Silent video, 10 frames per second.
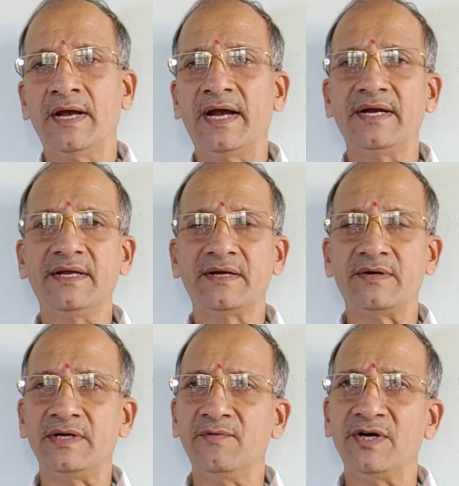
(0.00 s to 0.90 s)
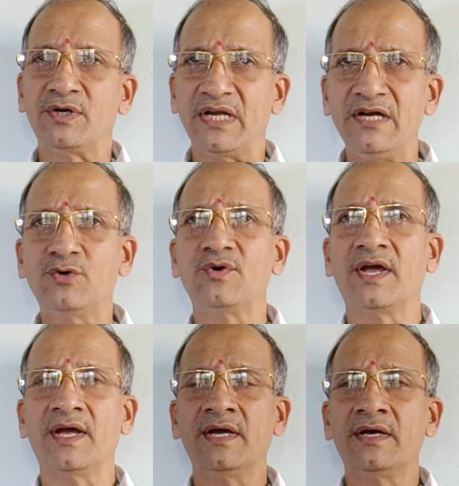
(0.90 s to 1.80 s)
And even till
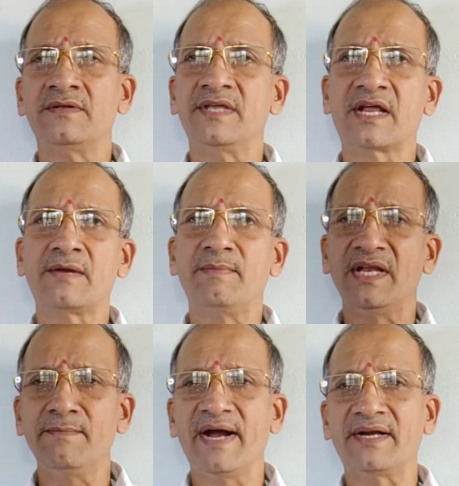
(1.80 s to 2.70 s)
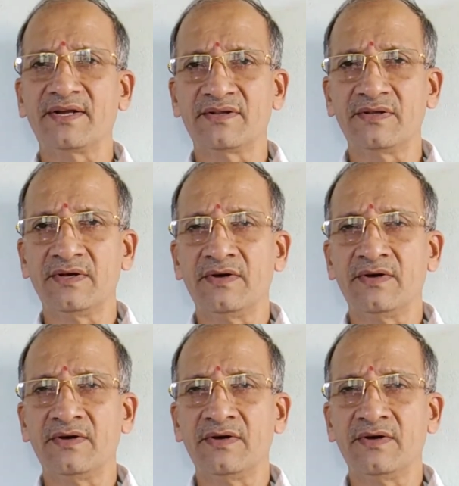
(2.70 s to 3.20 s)
today, there are many matters